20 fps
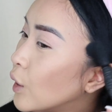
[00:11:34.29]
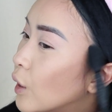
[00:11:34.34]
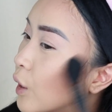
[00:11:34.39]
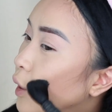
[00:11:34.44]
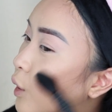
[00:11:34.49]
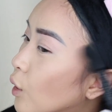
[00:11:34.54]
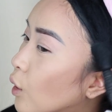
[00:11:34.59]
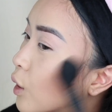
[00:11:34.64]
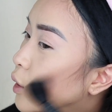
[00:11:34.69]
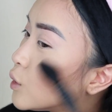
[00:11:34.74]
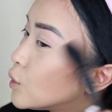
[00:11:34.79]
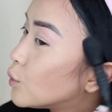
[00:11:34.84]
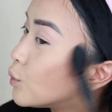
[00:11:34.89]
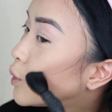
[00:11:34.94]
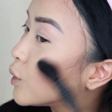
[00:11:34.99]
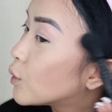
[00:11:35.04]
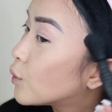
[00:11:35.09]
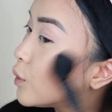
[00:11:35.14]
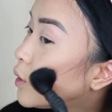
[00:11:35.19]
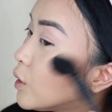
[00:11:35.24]
and hard to
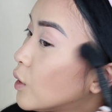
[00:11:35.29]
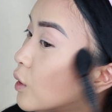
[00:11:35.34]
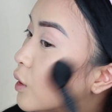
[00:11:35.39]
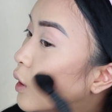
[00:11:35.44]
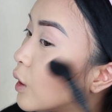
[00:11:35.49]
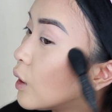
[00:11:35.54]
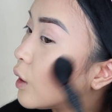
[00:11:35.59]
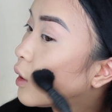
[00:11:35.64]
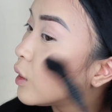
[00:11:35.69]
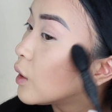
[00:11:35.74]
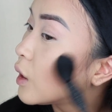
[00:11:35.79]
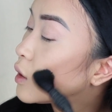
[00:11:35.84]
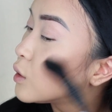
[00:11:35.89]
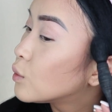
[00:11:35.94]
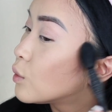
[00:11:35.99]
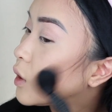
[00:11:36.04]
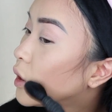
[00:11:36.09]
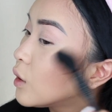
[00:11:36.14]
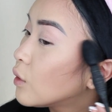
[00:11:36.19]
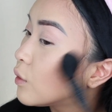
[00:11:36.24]
work with, and that's
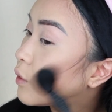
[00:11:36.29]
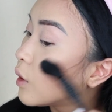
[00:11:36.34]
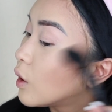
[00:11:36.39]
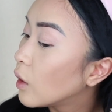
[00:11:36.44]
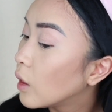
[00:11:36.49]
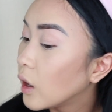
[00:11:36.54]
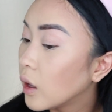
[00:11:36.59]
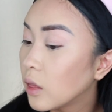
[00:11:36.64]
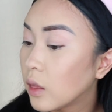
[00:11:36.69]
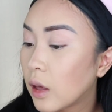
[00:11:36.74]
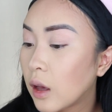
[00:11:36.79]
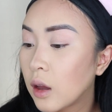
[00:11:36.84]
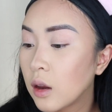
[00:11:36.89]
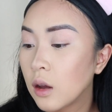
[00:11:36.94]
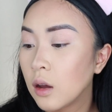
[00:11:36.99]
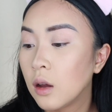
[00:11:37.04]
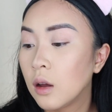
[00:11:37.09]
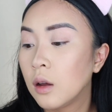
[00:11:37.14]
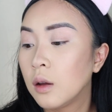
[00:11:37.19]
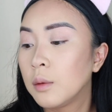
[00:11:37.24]
what I felt like that
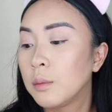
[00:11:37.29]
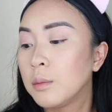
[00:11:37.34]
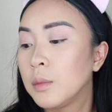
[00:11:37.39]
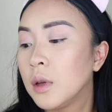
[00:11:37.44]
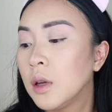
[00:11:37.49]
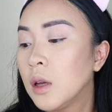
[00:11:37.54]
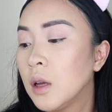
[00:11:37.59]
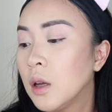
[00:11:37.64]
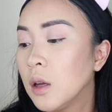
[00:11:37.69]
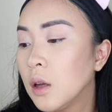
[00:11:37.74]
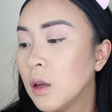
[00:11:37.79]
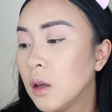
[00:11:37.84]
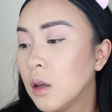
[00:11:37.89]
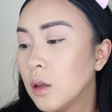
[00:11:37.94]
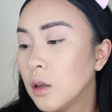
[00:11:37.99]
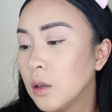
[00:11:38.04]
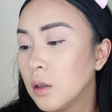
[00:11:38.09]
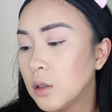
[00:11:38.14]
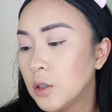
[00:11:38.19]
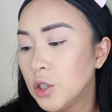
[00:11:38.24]

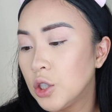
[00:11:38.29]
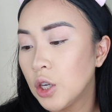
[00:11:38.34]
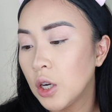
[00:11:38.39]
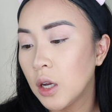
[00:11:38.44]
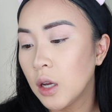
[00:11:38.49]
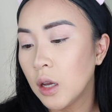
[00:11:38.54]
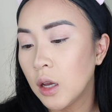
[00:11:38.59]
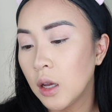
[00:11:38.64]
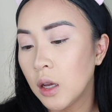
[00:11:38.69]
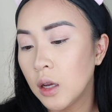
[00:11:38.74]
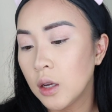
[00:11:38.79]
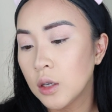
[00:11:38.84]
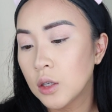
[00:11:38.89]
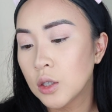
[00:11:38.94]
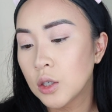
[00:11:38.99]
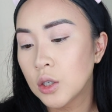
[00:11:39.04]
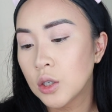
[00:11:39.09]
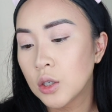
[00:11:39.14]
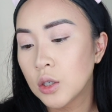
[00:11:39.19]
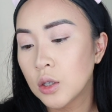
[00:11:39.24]

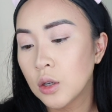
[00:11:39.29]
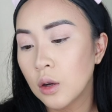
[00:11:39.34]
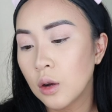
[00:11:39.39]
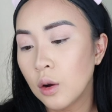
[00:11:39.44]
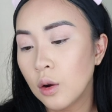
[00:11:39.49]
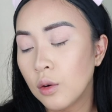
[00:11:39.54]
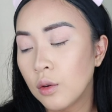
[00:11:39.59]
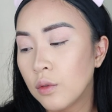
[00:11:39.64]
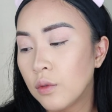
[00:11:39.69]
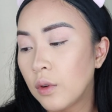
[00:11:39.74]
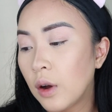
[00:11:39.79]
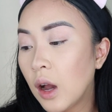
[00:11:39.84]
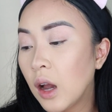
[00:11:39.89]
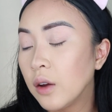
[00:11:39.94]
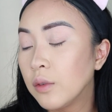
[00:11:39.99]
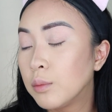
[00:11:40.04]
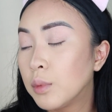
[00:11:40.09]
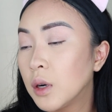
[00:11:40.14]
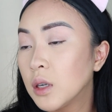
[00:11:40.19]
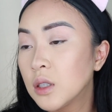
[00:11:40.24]

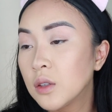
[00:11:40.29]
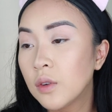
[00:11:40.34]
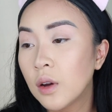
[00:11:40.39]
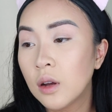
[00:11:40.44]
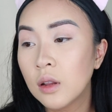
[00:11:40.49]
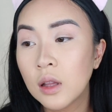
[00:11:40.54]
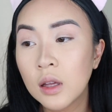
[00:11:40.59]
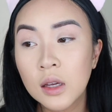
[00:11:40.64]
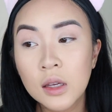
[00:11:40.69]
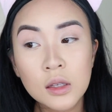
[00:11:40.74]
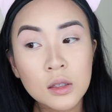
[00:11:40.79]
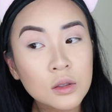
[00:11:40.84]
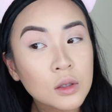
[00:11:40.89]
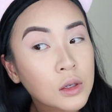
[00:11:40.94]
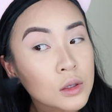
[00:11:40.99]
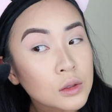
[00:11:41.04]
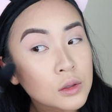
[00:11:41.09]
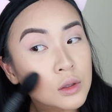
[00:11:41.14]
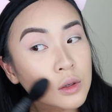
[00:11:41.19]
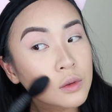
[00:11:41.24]
JH05 brush felt like, so
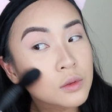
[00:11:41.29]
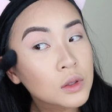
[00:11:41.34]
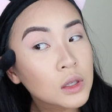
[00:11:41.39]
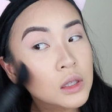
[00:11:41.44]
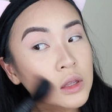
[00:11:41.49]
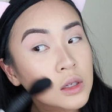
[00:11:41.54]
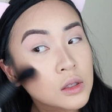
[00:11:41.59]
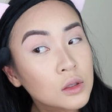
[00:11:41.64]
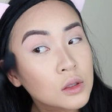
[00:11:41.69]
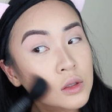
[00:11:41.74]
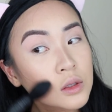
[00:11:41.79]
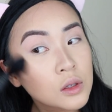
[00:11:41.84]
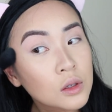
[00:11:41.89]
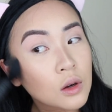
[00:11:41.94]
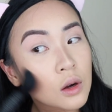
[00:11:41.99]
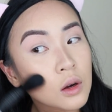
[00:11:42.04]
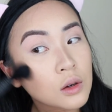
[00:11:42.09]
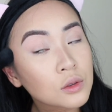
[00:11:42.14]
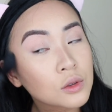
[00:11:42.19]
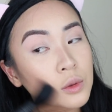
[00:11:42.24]
I don't think that's a good
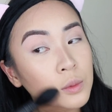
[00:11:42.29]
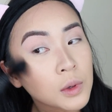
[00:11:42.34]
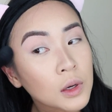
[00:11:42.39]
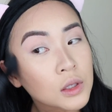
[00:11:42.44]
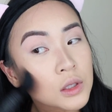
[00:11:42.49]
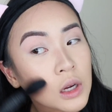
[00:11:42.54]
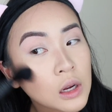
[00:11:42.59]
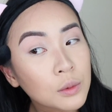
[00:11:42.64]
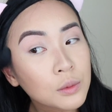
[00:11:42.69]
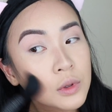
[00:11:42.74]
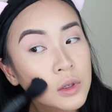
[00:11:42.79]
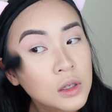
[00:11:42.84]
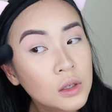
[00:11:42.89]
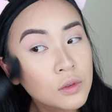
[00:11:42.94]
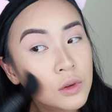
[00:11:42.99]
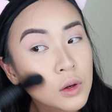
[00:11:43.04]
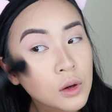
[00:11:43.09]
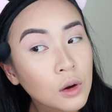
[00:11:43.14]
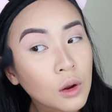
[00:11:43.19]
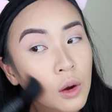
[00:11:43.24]
contour brush. I wouldn't
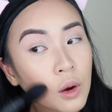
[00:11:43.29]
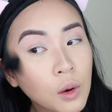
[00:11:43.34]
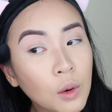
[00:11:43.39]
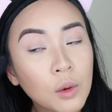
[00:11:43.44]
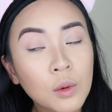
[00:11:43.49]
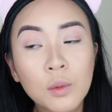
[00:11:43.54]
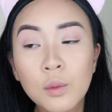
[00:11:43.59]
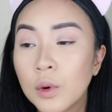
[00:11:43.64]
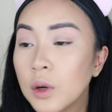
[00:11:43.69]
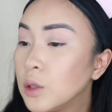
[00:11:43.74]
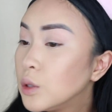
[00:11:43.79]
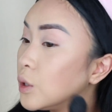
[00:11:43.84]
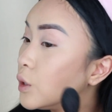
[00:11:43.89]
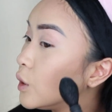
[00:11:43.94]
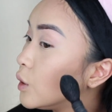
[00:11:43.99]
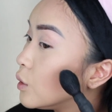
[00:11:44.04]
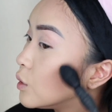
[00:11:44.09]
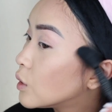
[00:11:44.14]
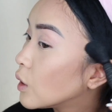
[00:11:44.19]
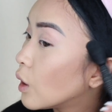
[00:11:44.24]
even know what to
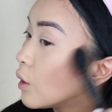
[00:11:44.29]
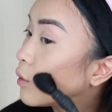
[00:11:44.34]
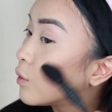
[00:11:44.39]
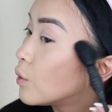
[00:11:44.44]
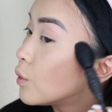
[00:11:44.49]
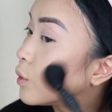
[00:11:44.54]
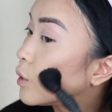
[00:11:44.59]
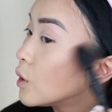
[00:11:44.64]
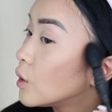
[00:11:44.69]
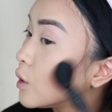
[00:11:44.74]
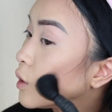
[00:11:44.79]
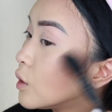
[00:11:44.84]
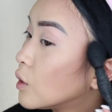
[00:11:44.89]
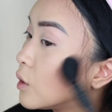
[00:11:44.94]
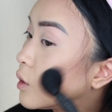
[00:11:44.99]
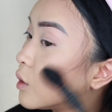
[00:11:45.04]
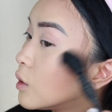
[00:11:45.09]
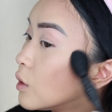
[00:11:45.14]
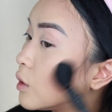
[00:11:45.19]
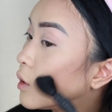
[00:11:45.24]
use that for
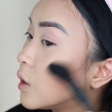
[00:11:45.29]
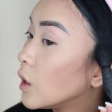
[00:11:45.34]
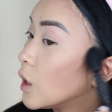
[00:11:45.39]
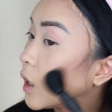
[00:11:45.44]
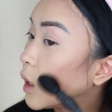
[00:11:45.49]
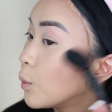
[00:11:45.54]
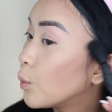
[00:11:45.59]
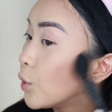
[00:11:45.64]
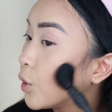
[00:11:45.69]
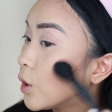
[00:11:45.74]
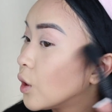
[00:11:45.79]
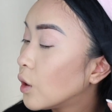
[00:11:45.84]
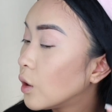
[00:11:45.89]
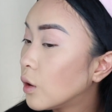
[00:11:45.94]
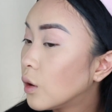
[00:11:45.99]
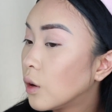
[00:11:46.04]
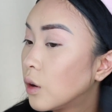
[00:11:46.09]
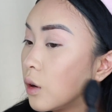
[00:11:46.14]
anymore.